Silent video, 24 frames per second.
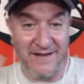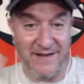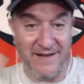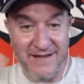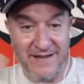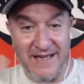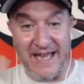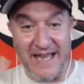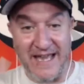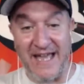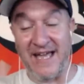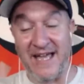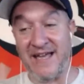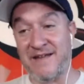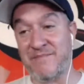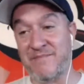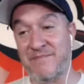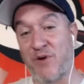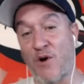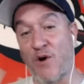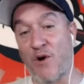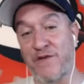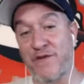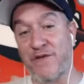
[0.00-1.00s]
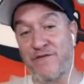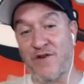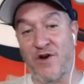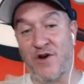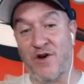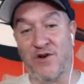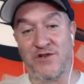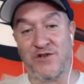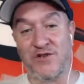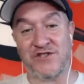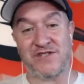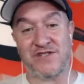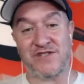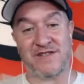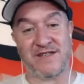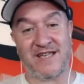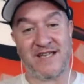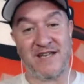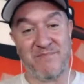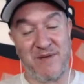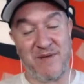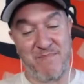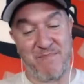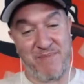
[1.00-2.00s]
and both of those can
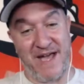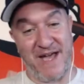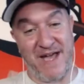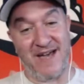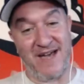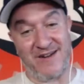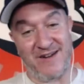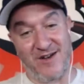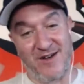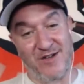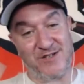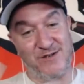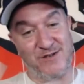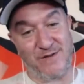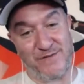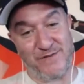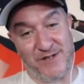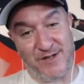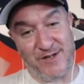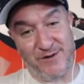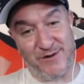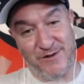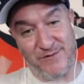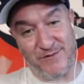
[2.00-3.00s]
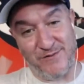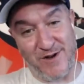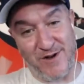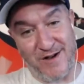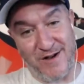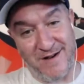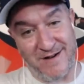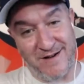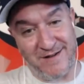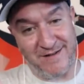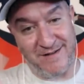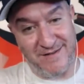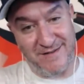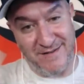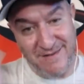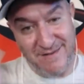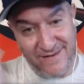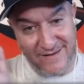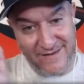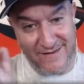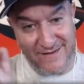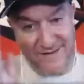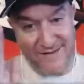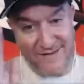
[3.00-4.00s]
be bad also if you go to the wrong
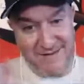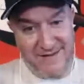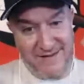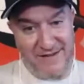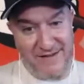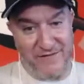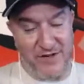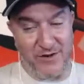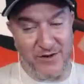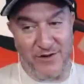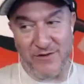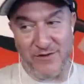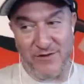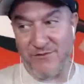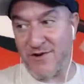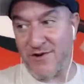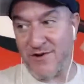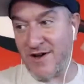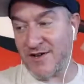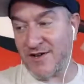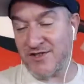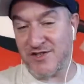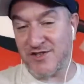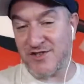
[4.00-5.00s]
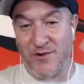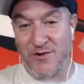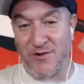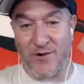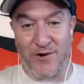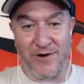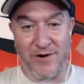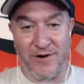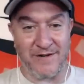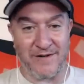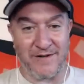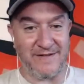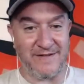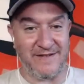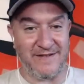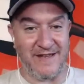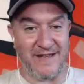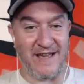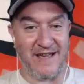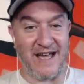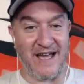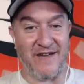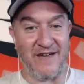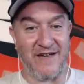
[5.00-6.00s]
if you go to the wrong store they
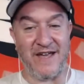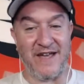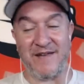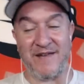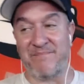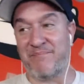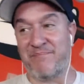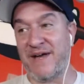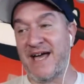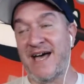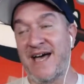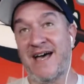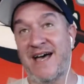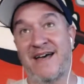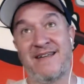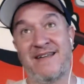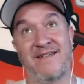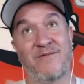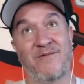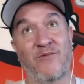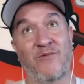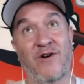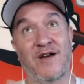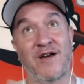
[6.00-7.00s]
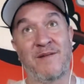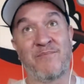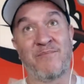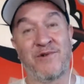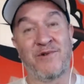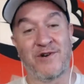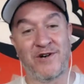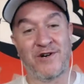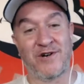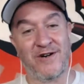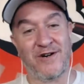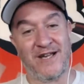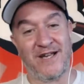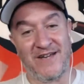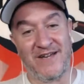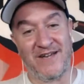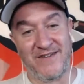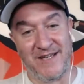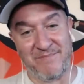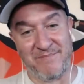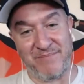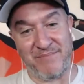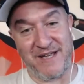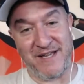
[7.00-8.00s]
i've had bad whataburger and i've had
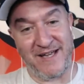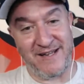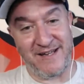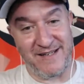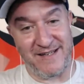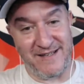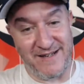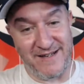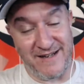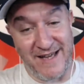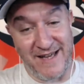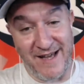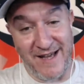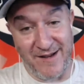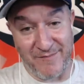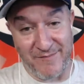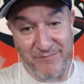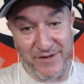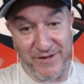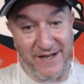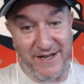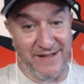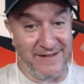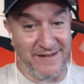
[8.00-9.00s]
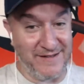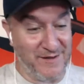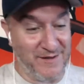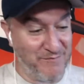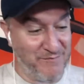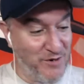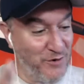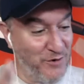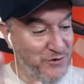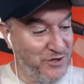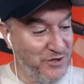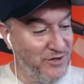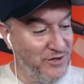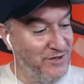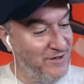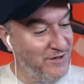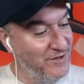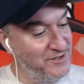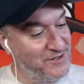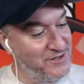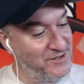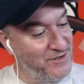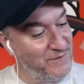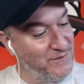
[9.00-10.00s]
bad in and out but they're both good
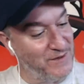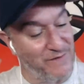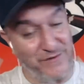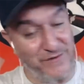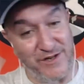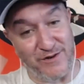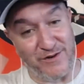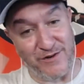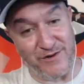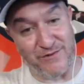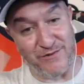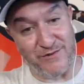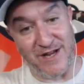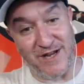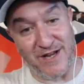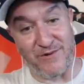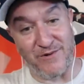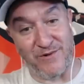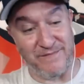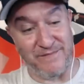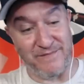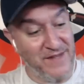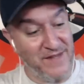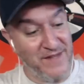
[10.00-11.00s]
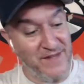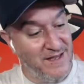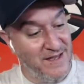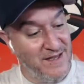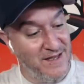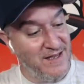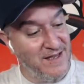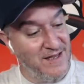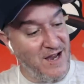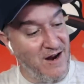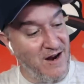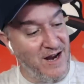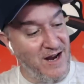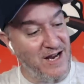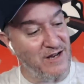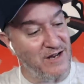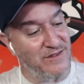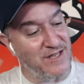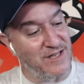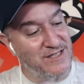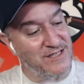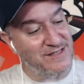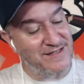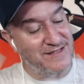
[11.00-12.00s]
also if you go to the right one so my
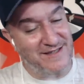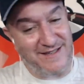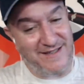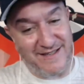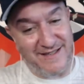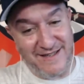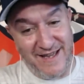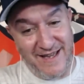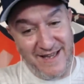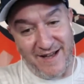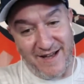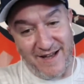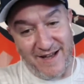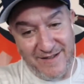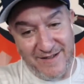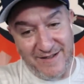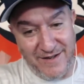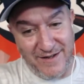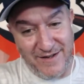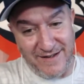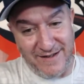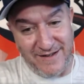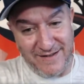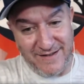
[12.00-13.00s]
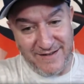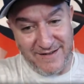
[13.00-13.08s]
yeah my, my